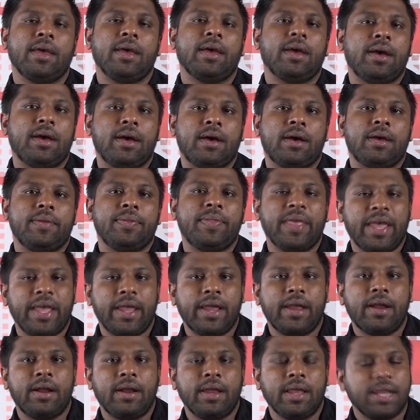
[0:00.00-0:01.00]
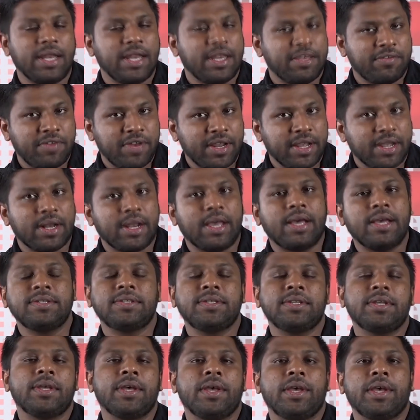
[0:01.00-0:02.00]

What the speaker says: there in every class.